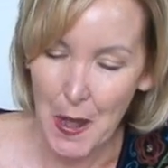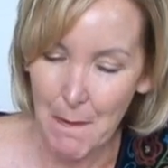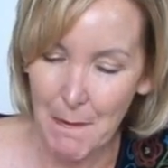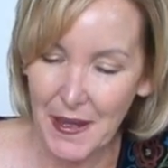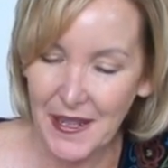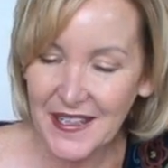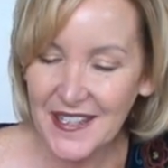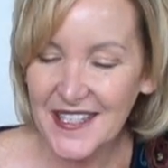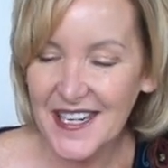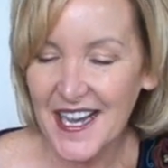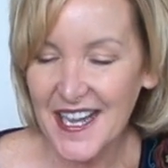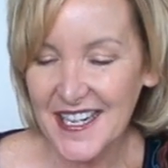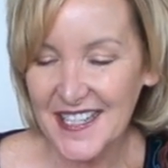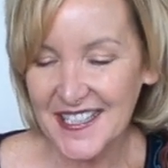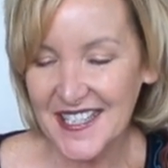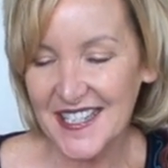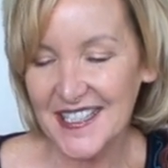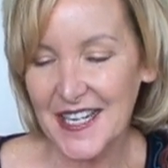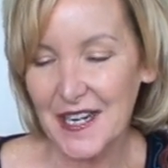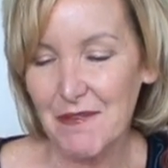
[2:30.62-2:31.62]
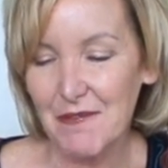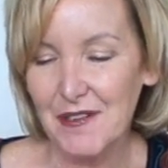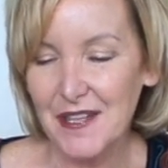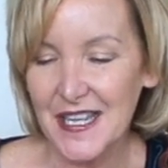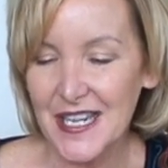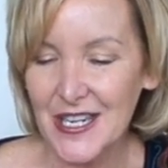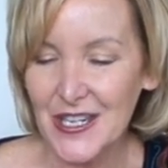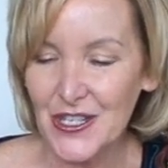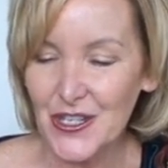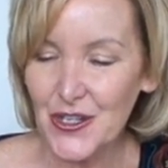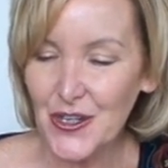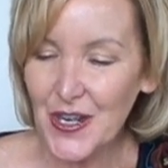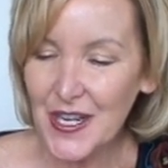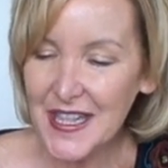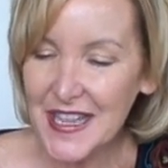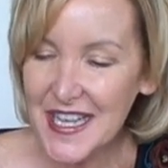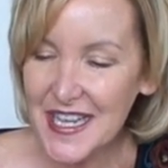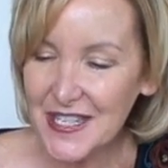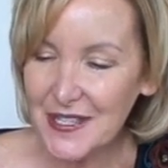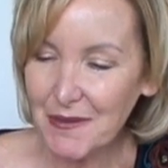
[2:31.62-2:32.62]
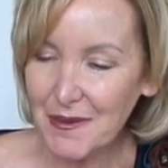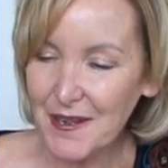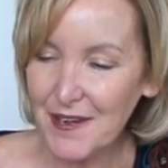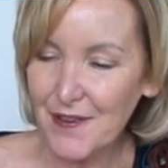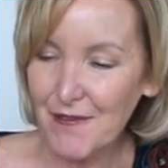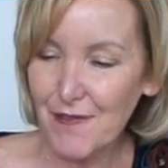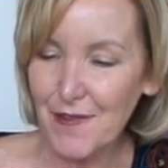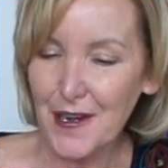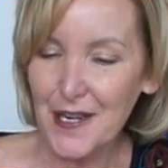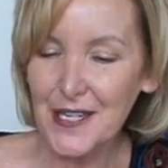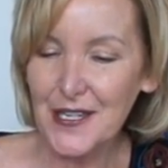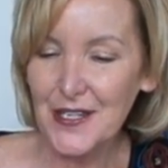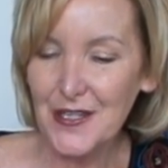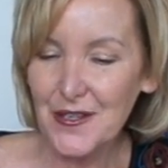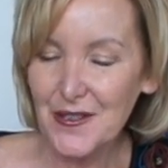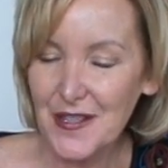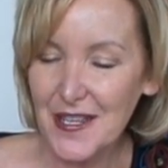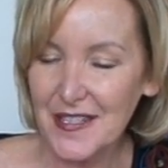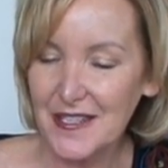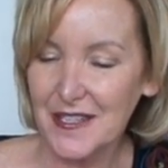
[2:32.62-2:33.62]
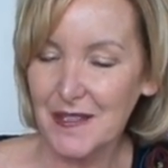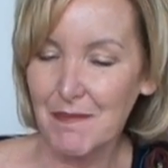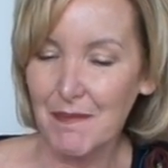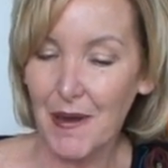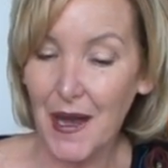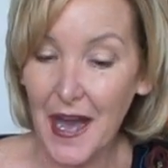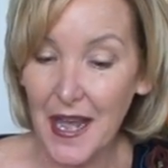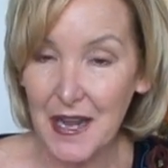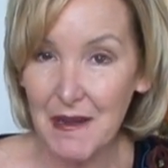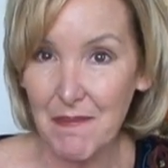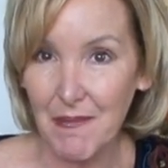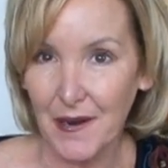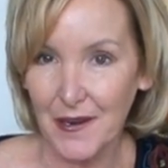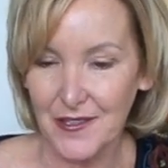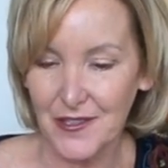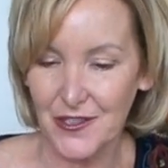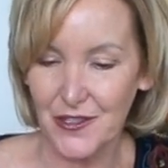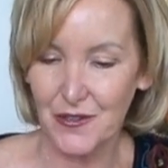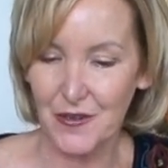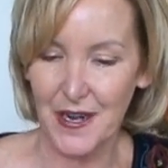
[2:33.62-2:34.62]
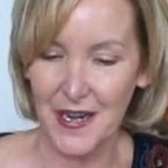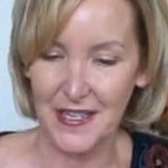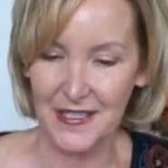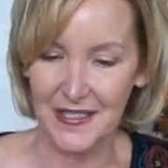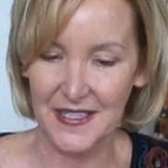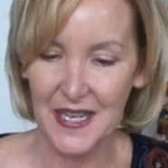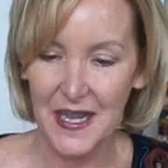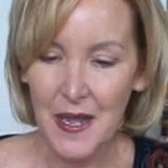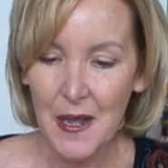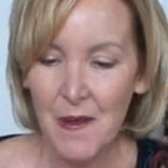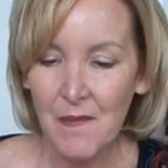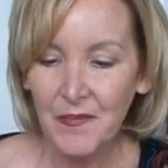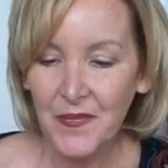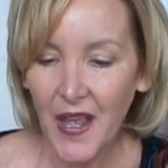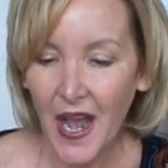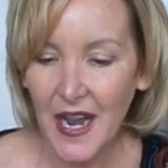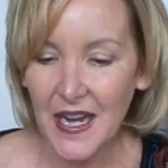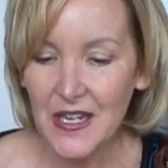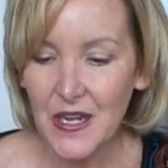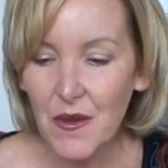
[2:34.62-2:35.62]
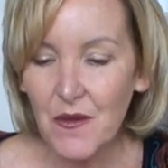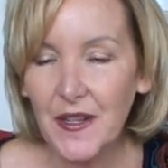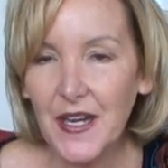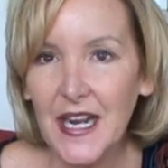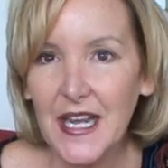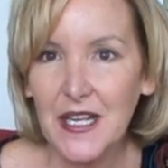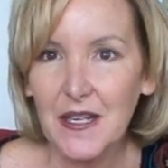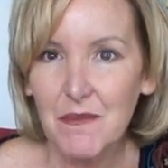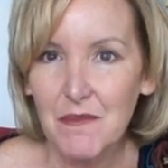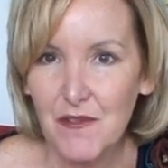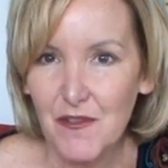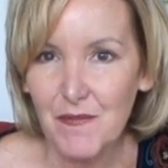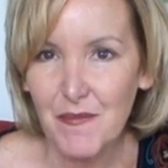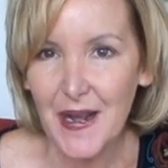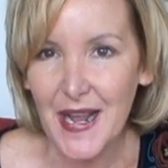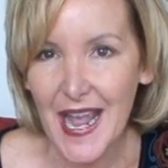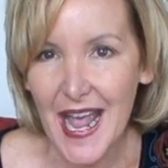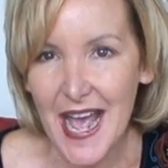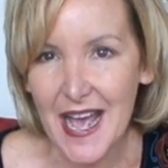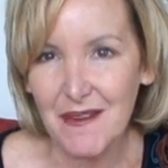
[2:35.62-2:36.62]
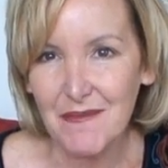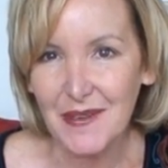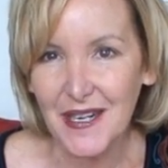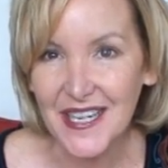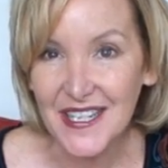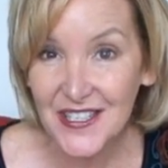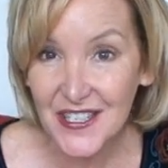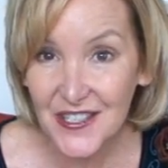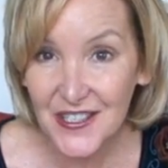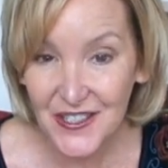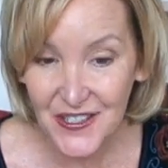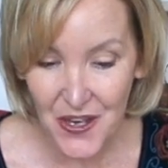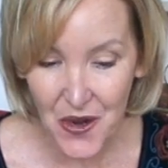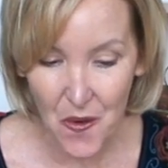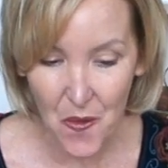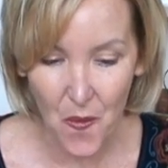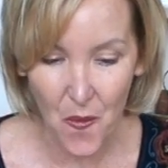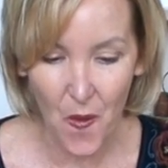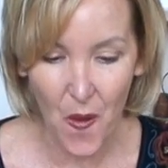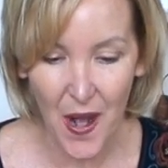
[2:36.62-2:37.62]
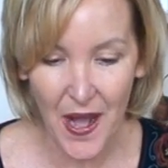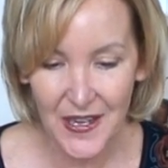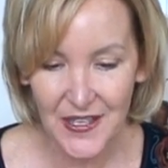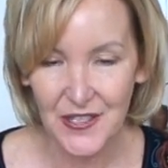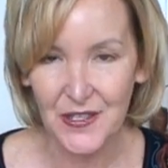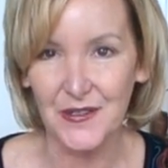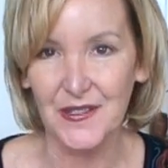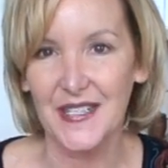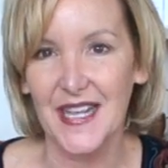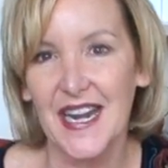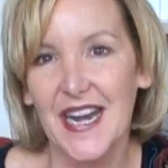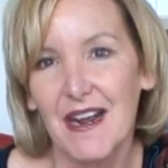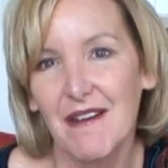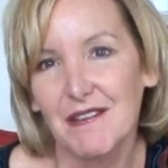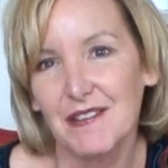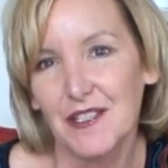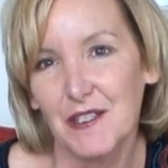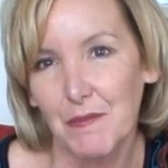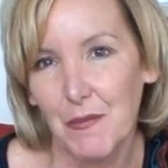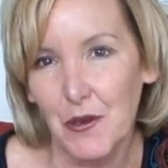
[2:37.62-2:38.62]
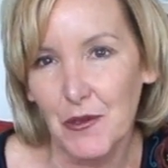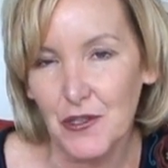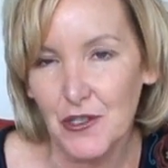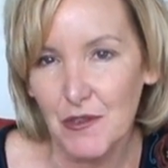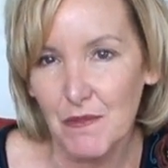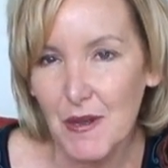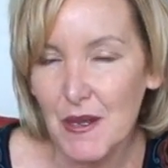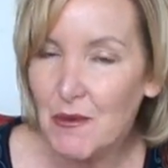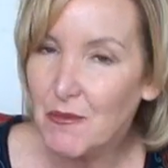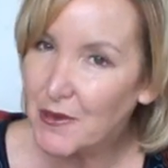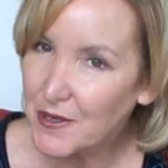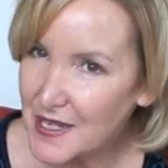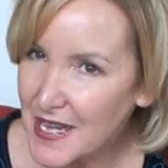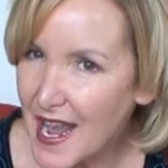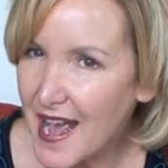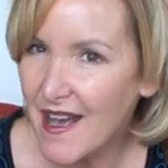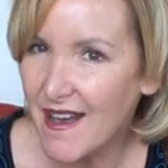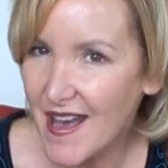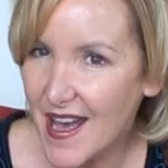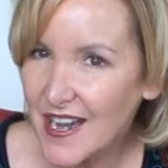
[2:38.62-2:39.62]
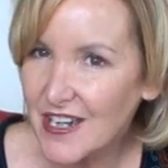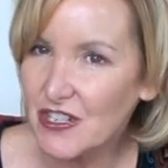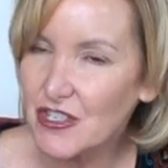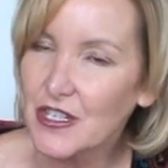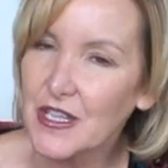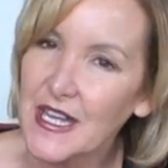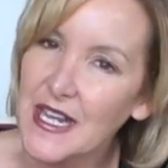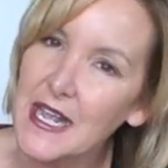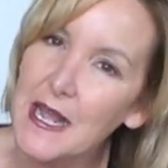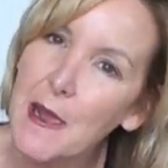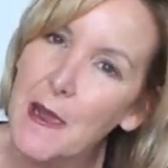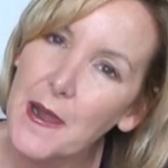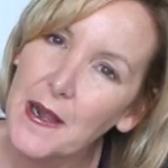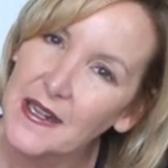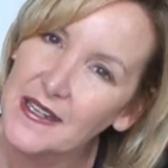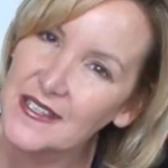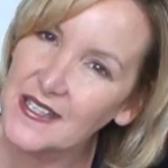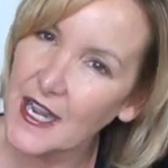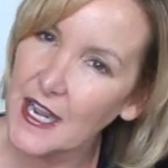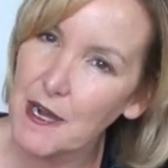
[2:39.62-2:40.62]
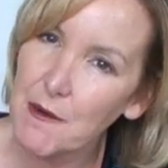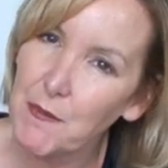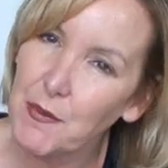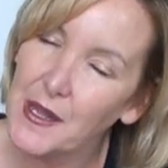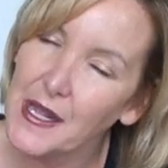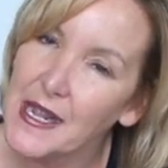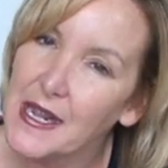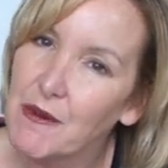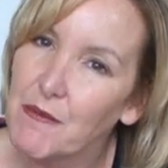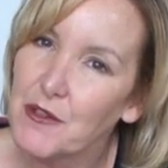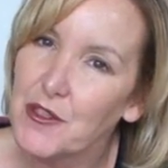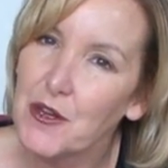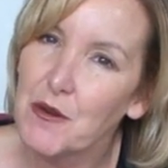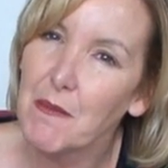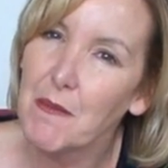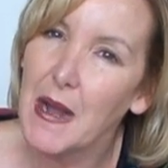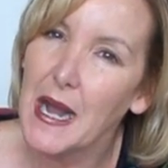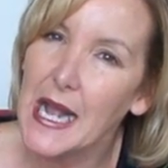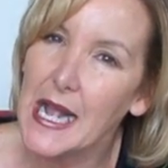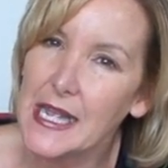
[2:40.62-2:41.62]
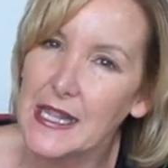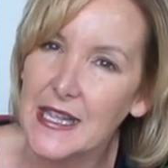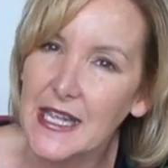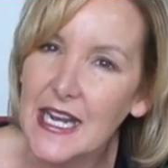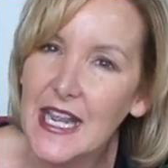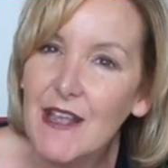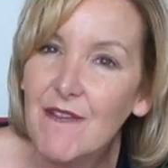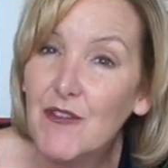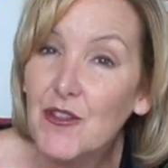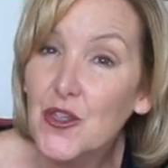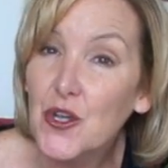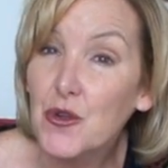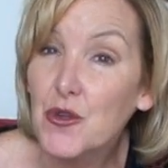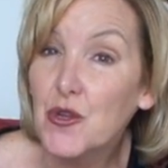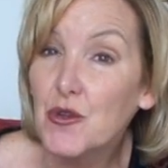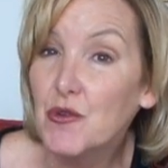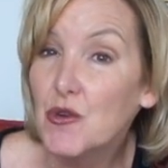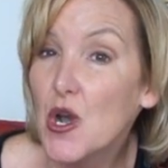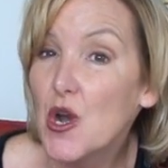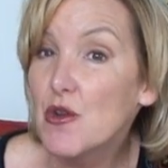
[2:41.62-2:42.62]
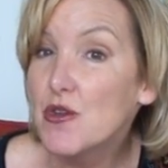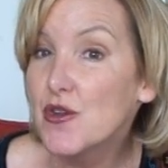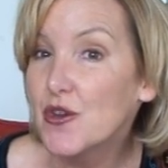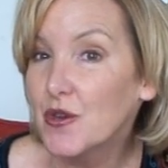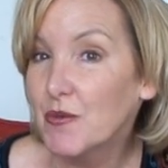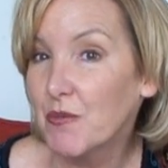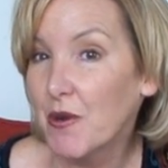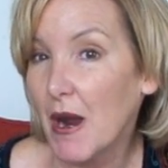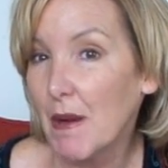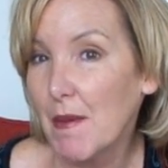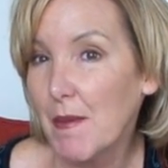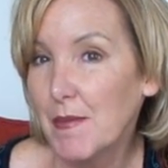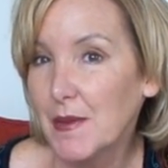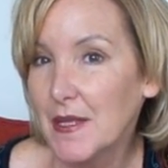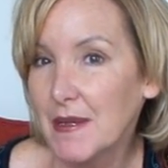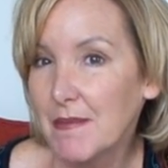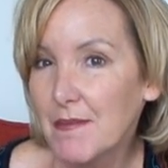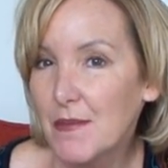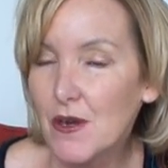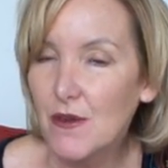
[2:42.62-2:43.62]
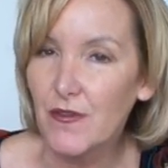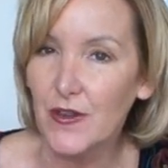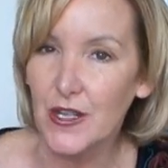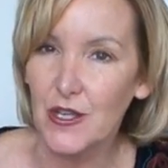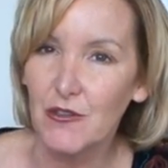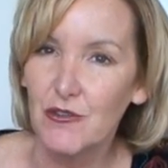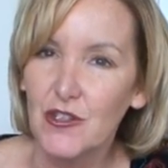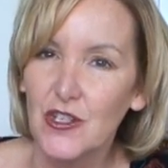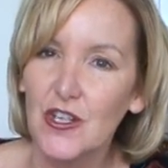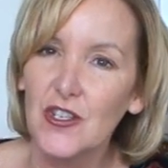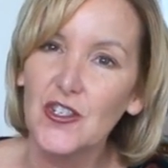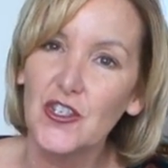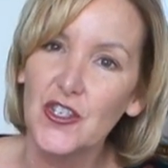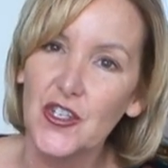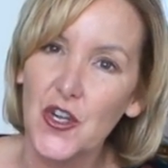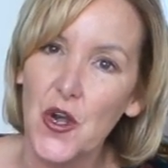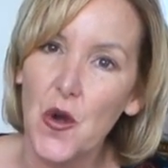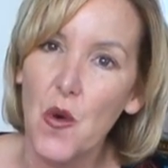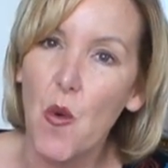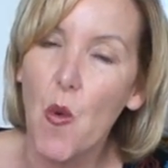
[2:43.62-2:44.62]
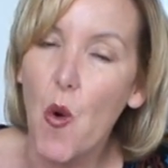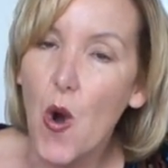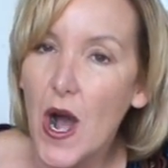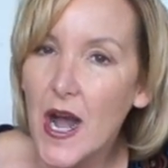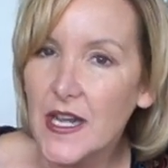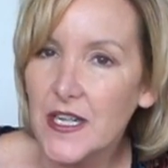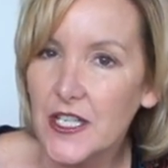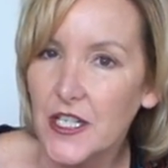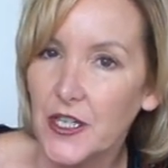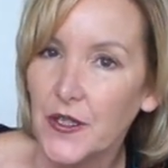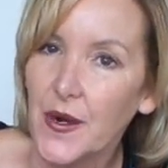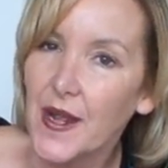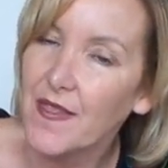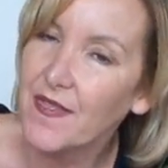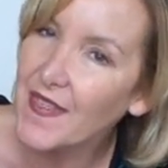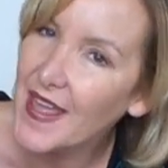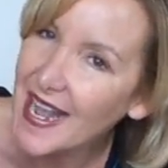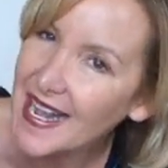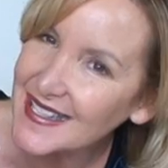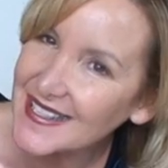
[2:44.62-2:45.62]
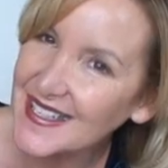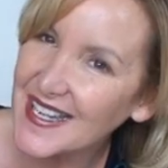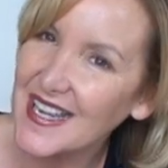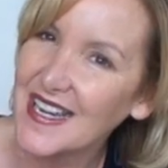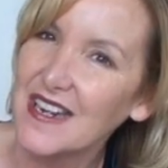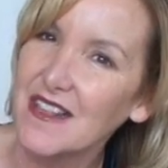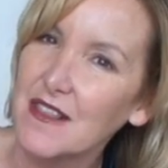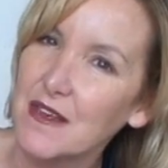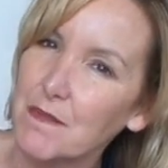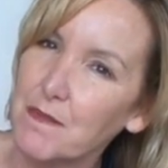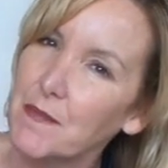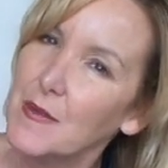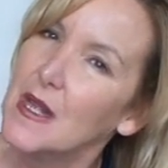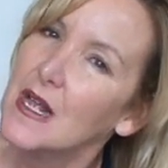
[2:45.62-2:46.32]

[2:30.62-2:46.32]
Belladonna says, I really enjoyed this whenever I do this, the body parts trance. I know that I could move my hand, but I just don't want to. Is that how it's supposed to be? Well, yeah, actually, it's kind of playing with your mind, that even though you know you could probably move it, you just don't want to. And that's kind of